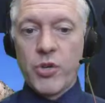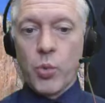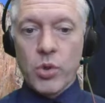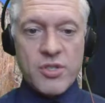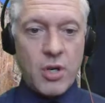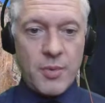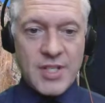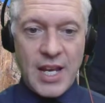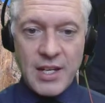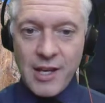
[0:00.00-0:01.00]
in the World is Carmen
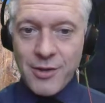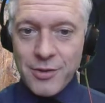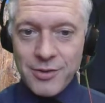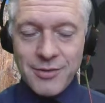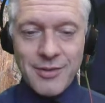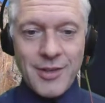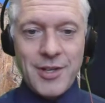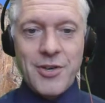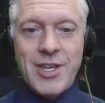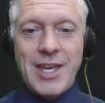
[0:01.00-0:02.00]
Sandiego
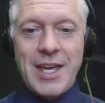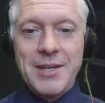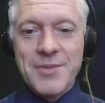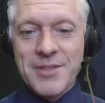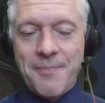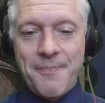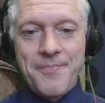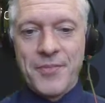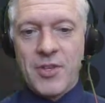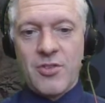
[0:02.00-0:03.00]
under the games.
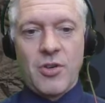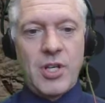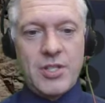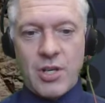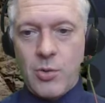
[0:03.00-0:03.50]
There's all kinds of